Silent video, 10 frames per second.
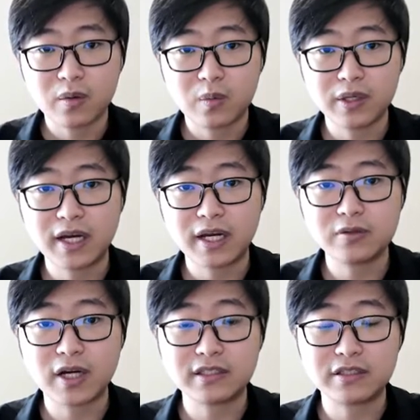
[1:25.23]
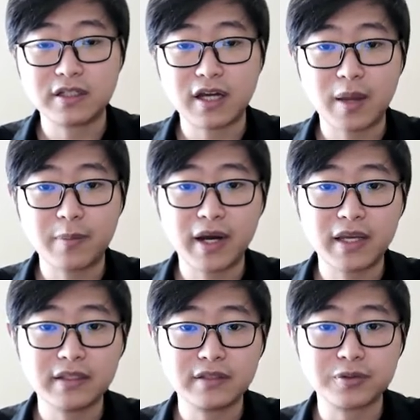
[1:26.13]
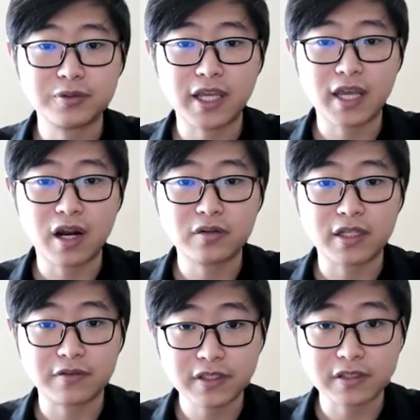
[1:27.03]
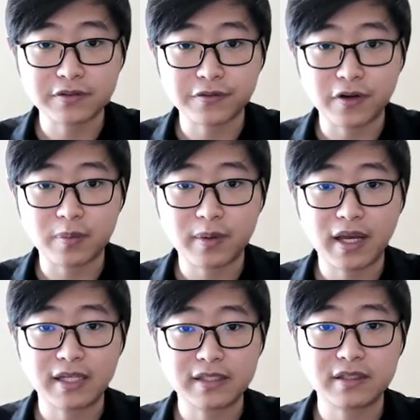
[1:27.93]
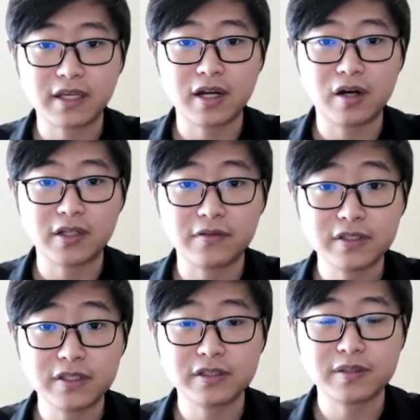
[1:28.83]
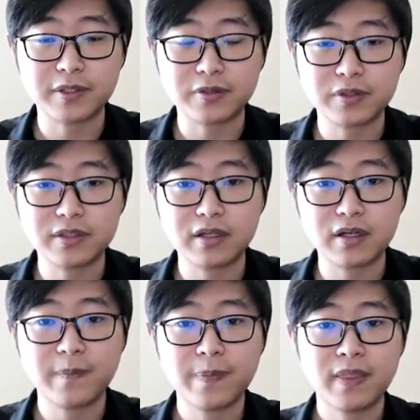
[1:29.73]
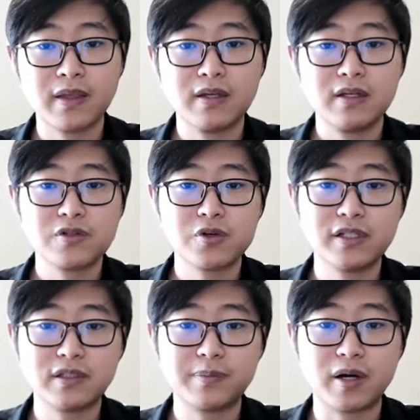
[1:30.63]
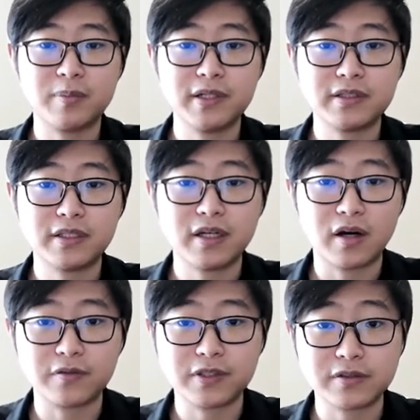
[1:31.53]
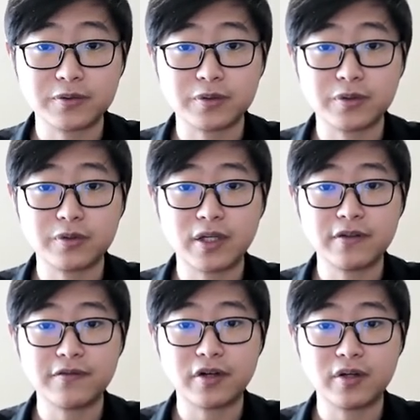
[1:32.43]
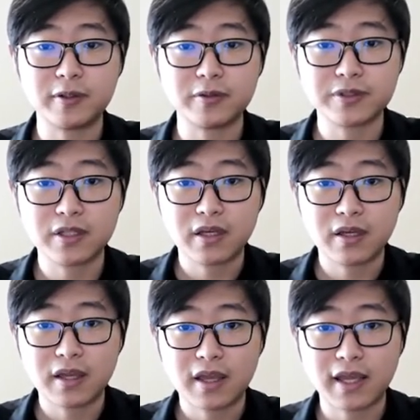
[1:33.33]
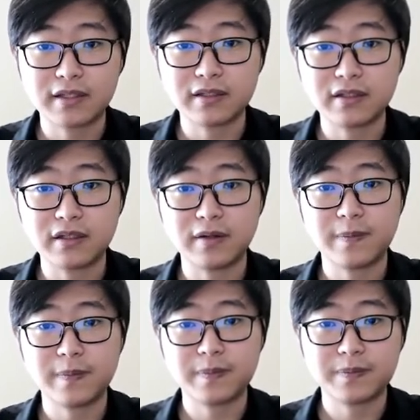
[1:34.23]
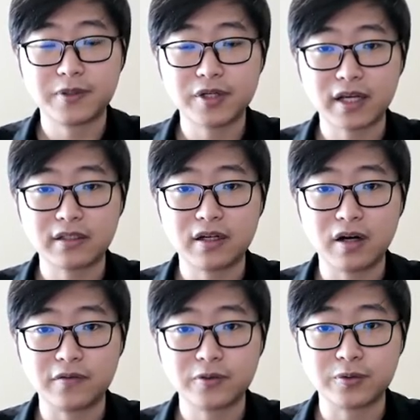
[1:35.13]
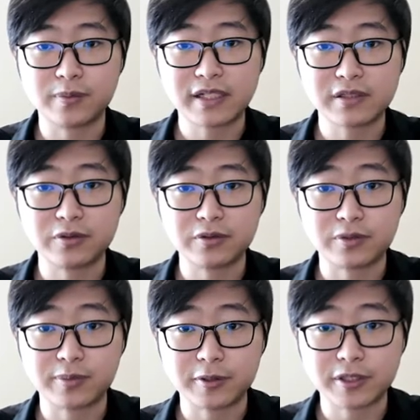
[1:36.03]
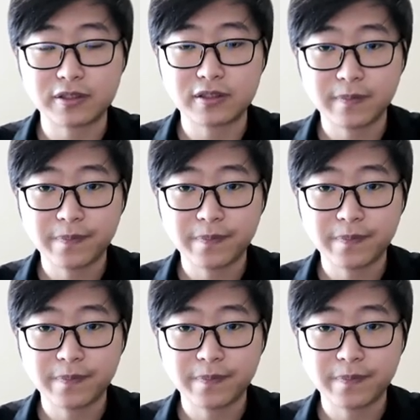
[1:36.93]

We can write the MI into the KR divergence form as the KR divergence between the joint probability of these two random variables and the product of two marginal distributions.